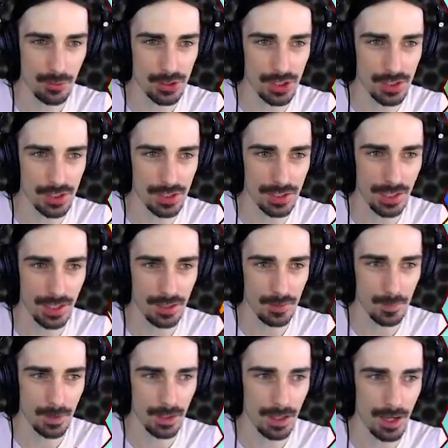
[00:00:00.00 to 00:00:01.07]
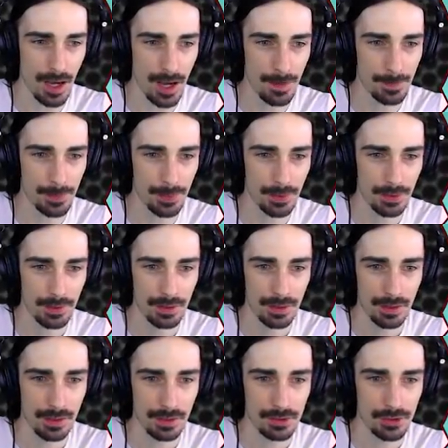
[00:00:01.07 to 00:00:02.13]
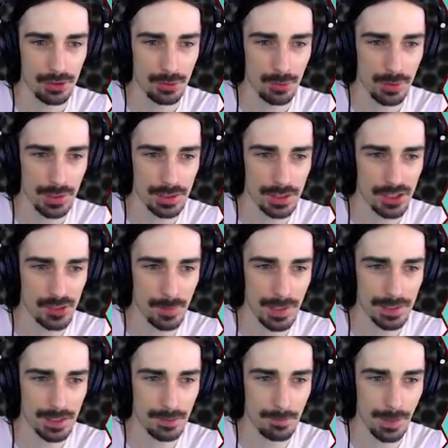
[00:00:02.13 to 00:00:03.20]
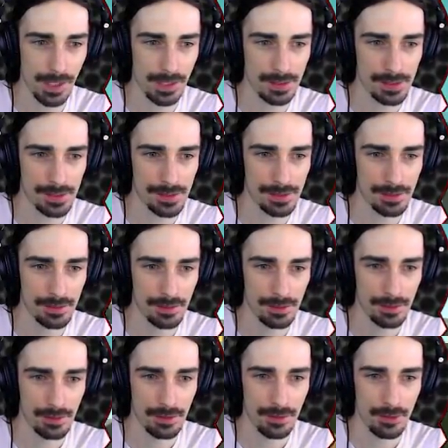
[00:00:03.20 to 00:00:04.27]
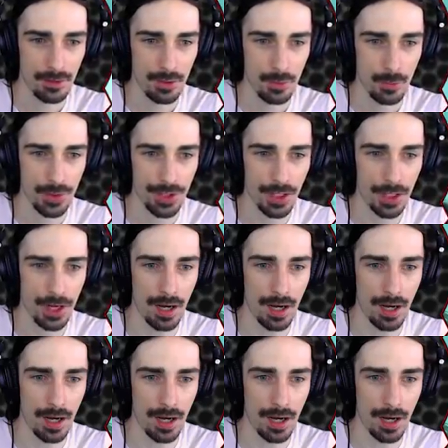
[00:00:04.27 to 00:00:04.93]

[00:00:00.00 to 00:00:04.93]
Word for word: which is take me up to the suspended base with a